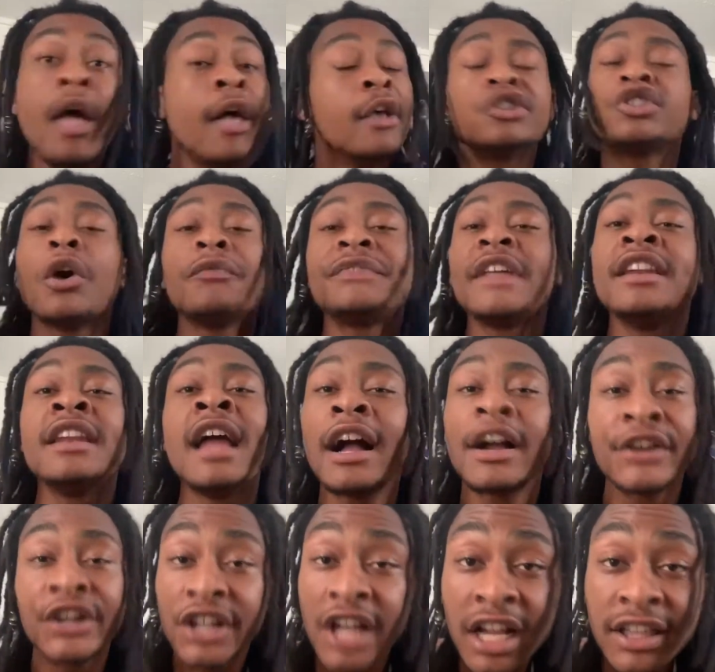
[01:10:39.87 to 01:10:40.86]
So if they're not
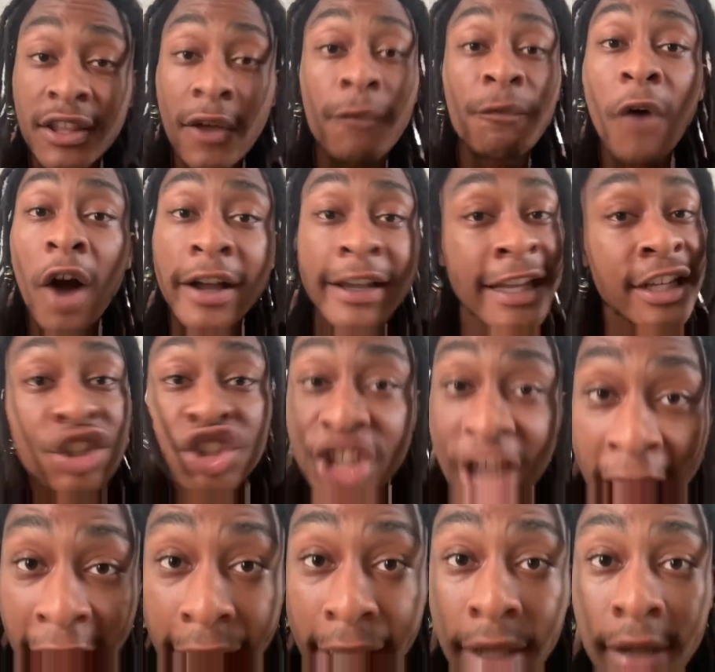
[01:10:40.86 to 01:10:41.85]
going to cut the fucking
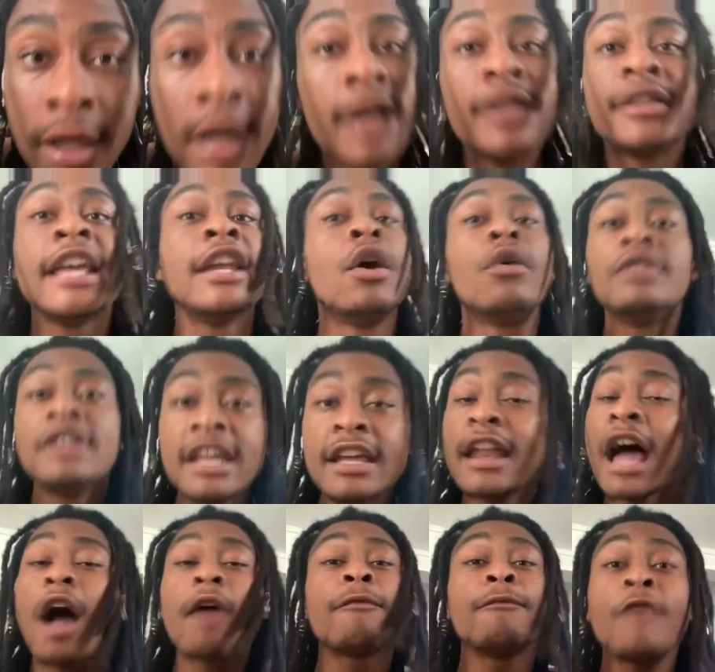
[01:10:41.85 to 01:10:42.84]
check, they don't need
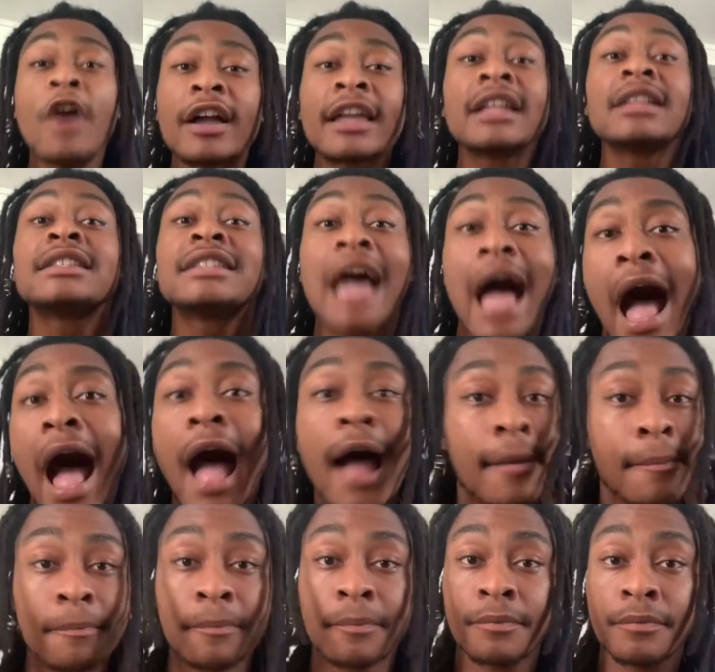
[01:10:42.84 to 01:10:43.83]
our fucking
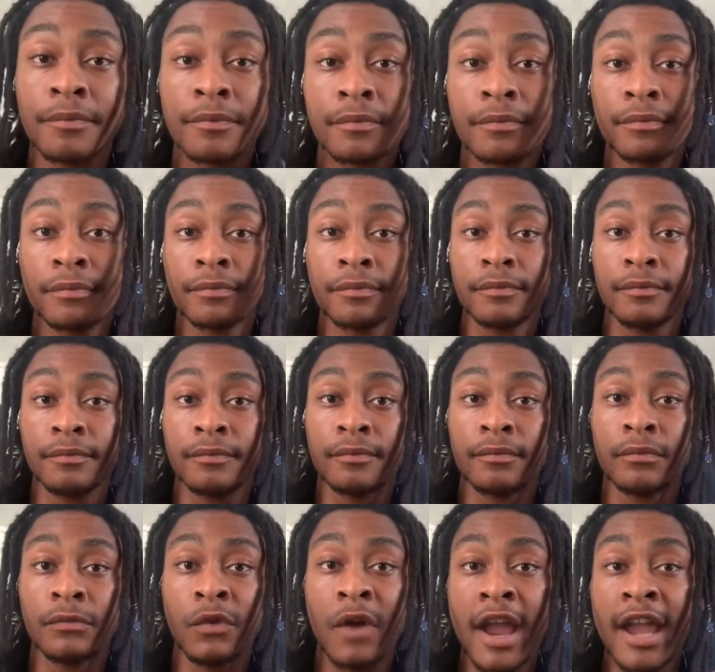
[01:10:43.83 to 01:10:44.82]
time.
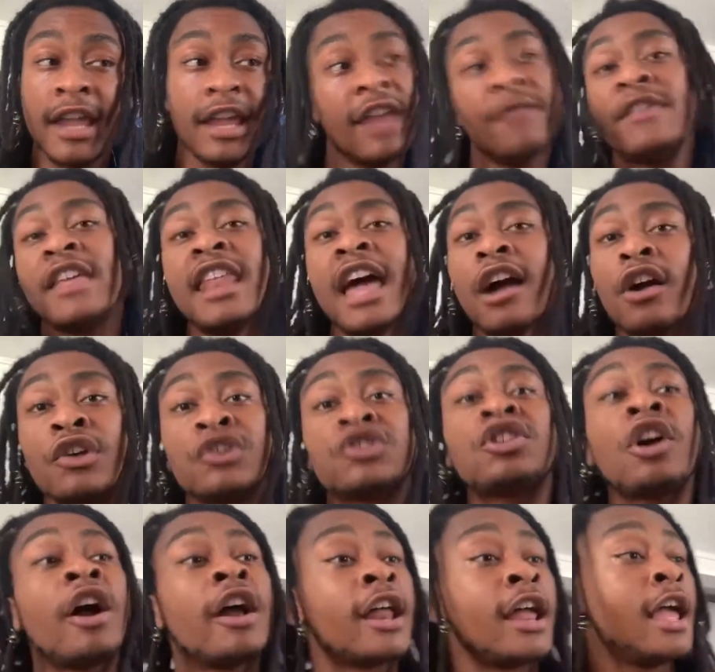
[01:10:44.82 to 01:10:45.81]
Right? If they're not going to
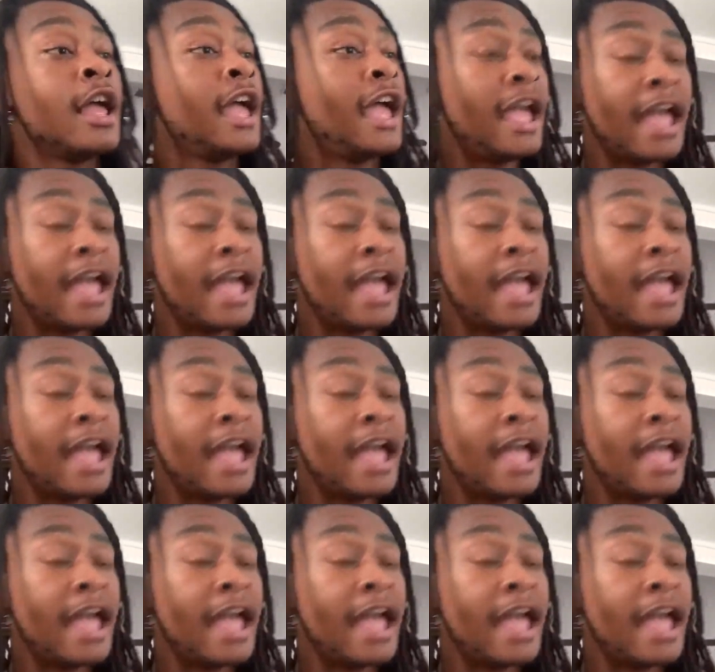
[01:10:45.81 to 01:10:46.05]
start